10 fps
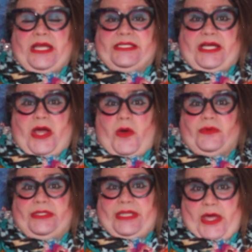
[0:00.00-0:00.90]
to go
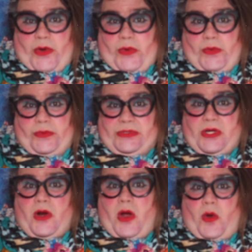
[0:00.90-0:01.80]
to Lowe's
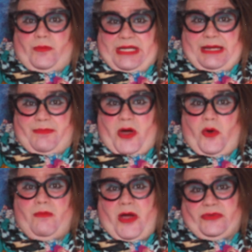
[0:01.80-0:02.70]
or Home Depot,
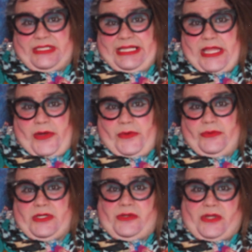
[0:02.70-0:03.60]
mostly
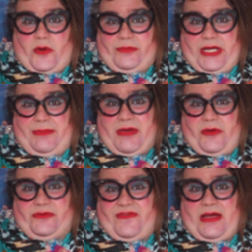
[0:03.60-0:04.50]
Lowe's because Home
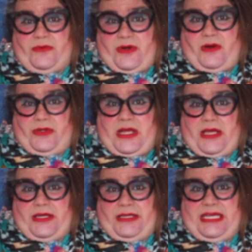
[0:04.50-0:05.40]
Depot's found their
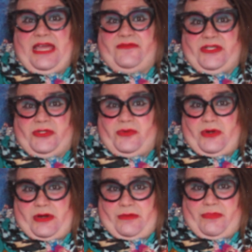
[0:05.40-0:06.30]
gifts to
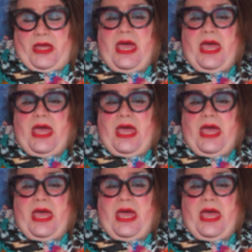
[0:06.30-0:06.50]
Trump,